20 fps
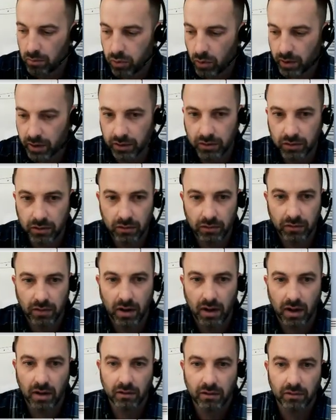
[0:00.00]

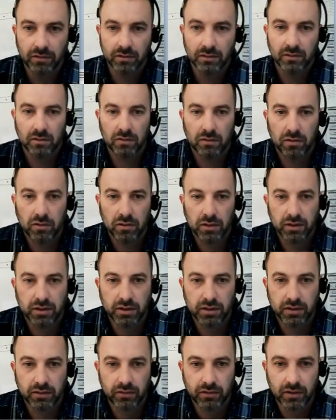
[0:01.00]
0.25 for
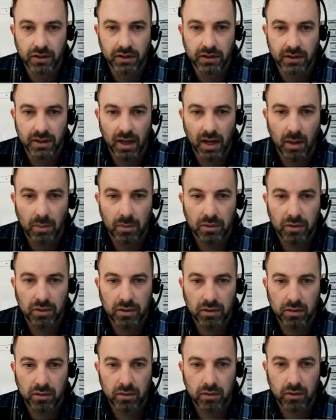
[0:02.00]
the
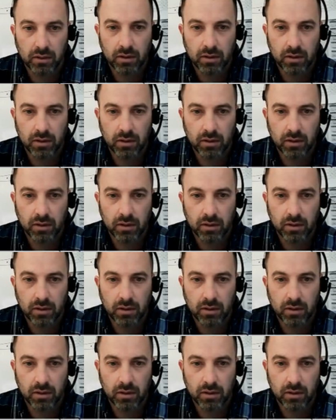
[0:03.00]
depth.